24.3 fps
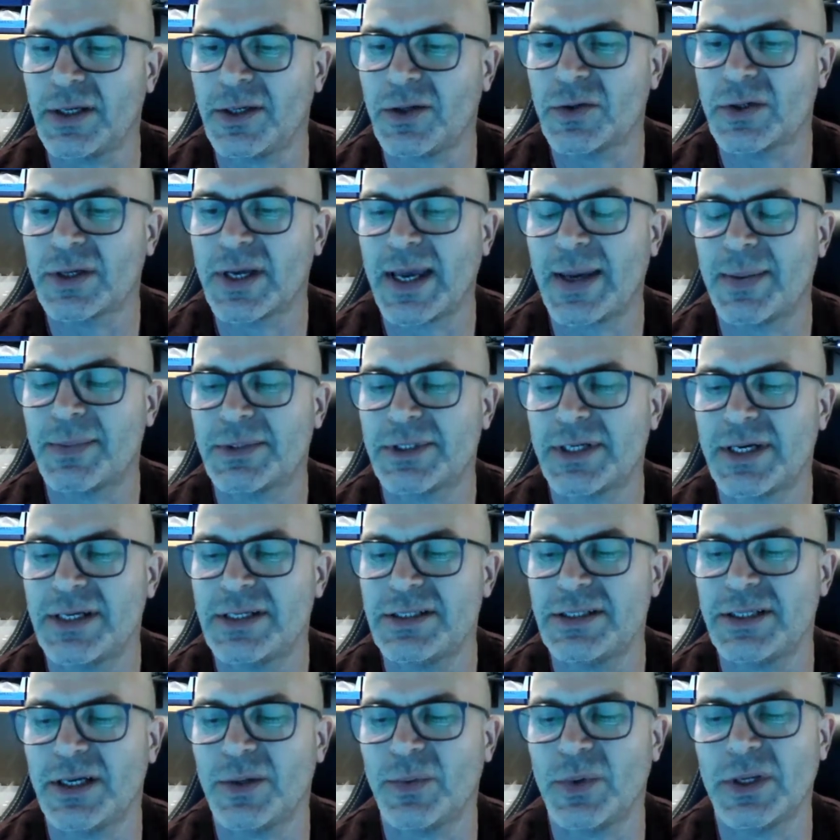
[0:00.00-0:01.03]
On
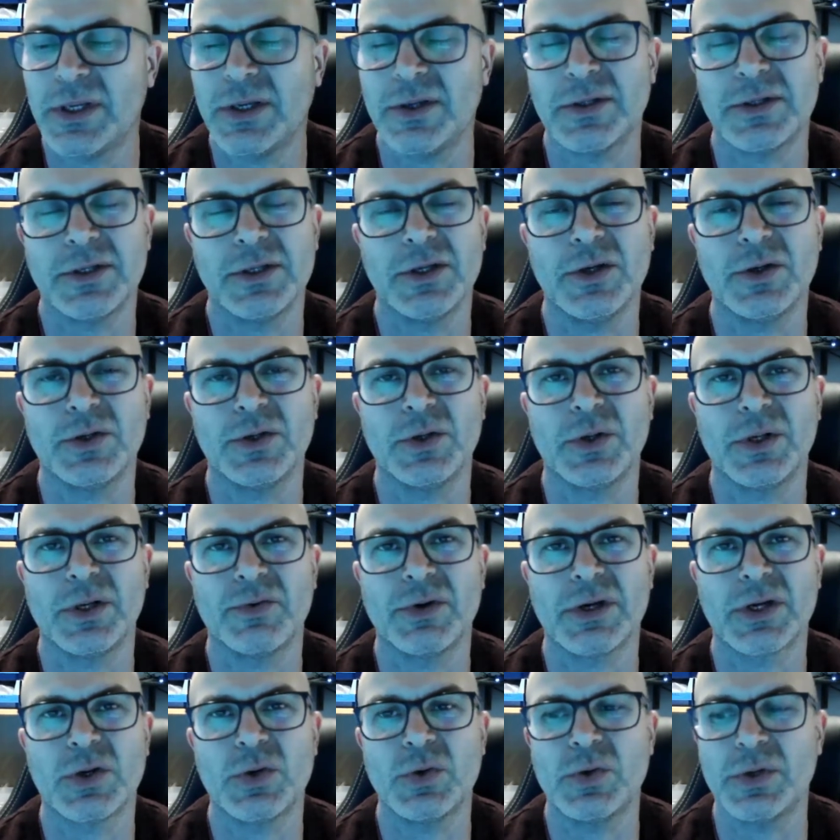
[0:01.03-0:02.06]
Camtasia, when you're doing a
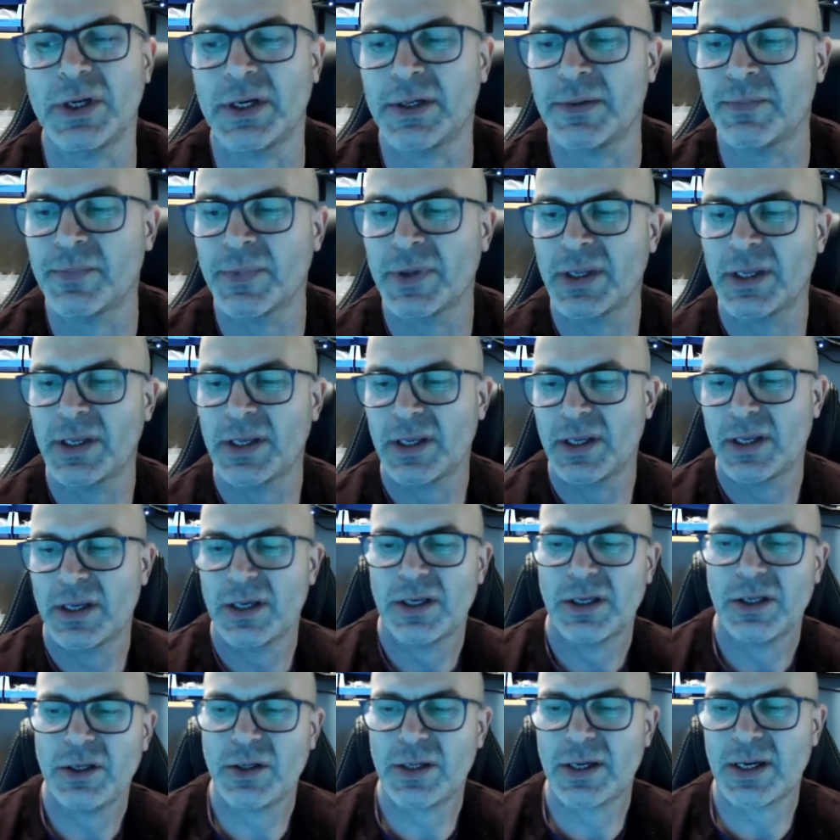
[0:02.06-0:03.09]
recording,
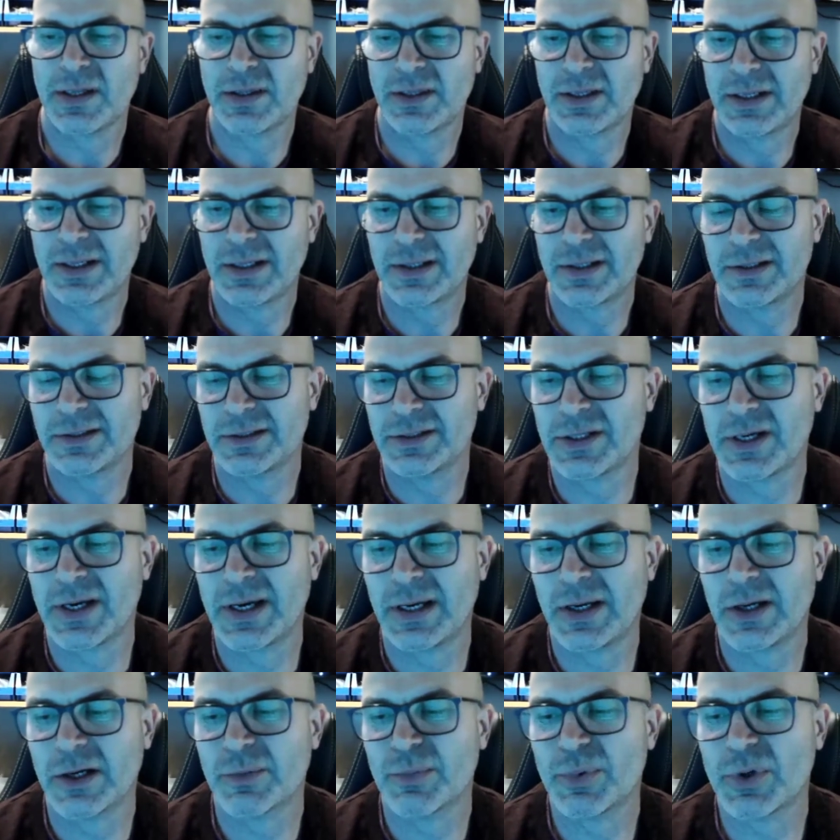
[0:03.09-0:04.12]
you get the little
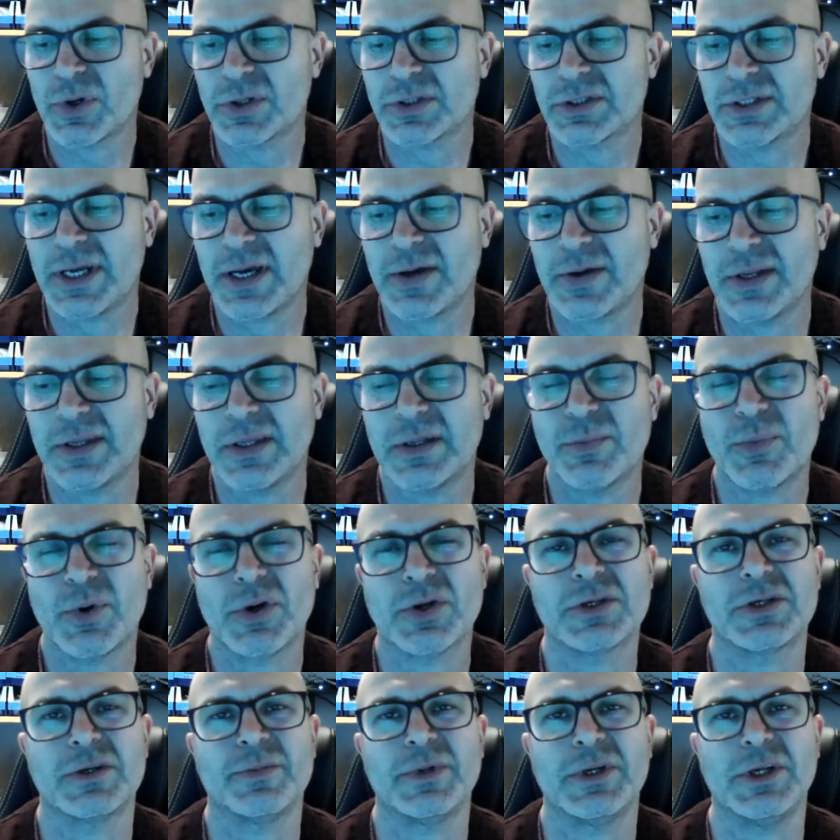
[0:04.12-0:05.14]
dialog box down in the
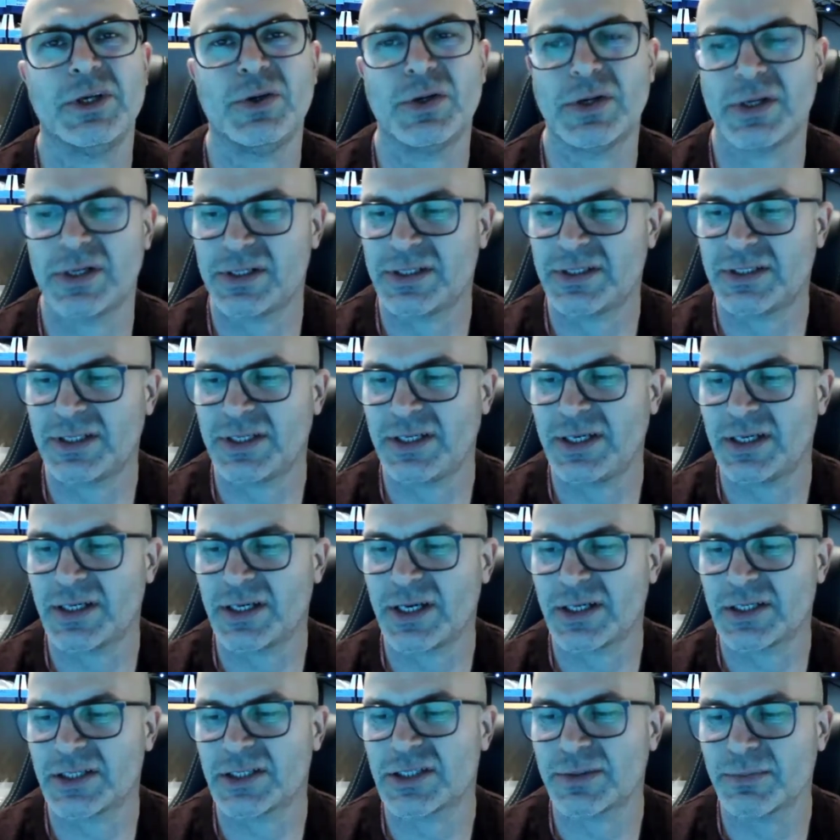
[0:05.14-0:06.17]
bottom, and you can see
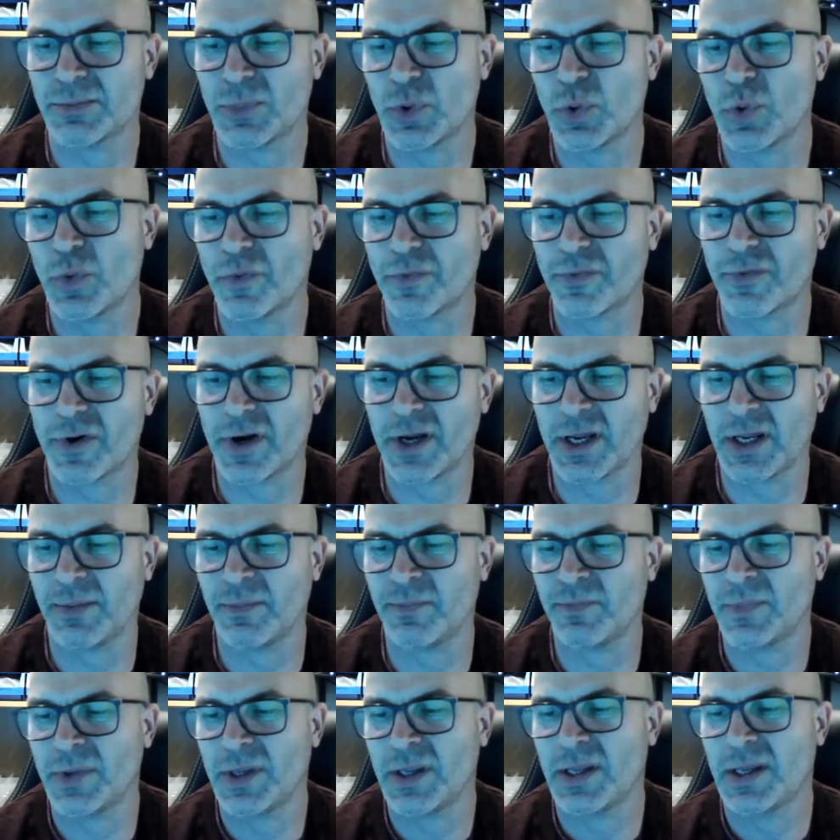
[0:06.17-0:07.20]
a small
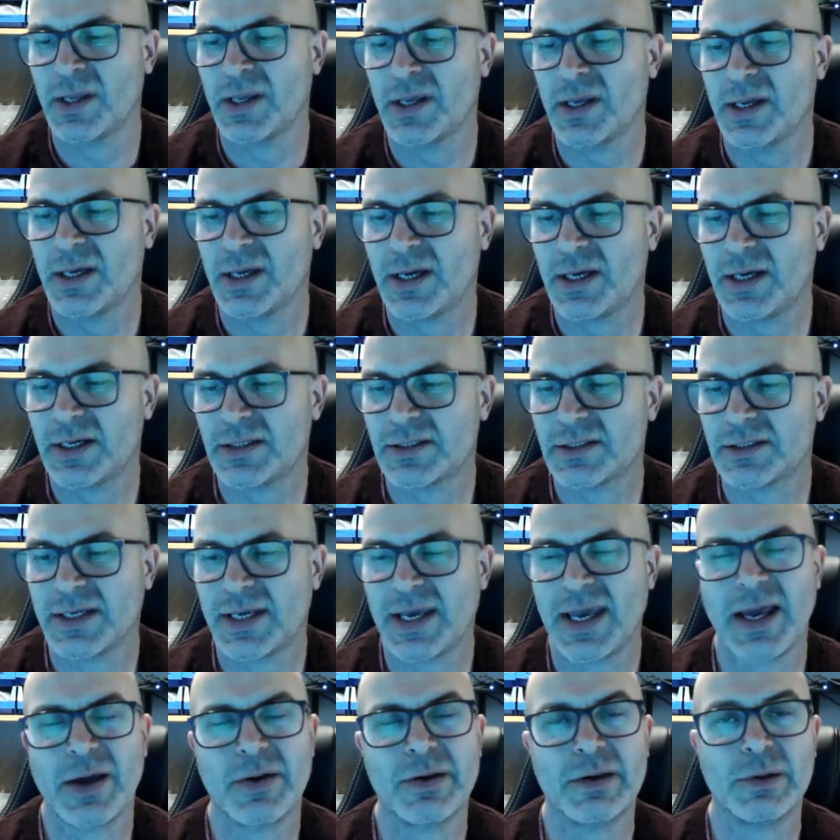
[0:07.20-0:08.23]
frame as to
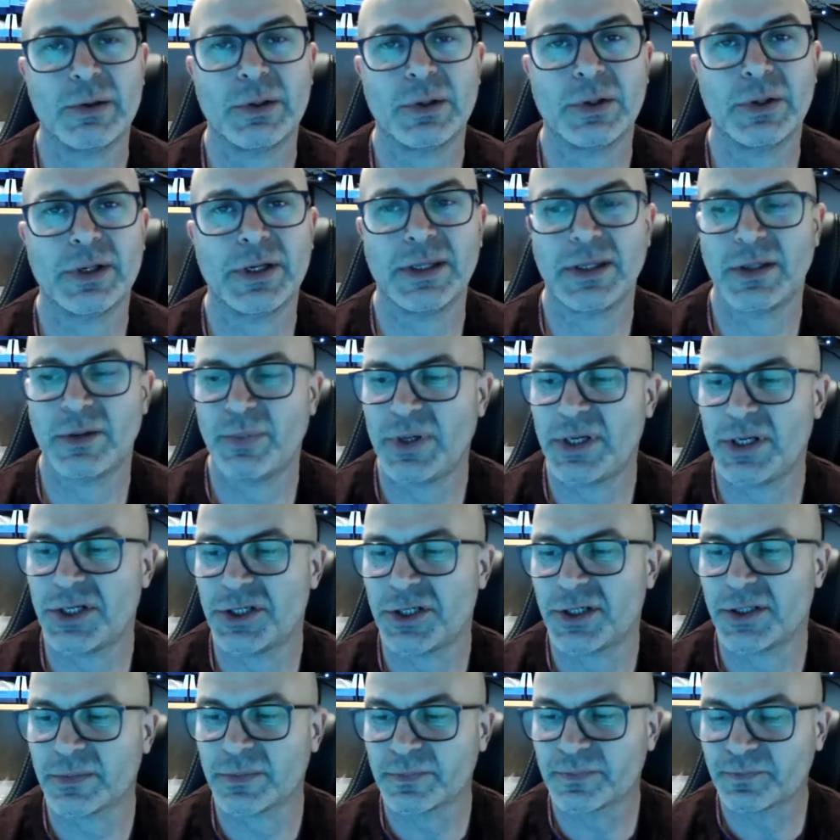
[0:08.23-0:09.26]
how you look in the picture.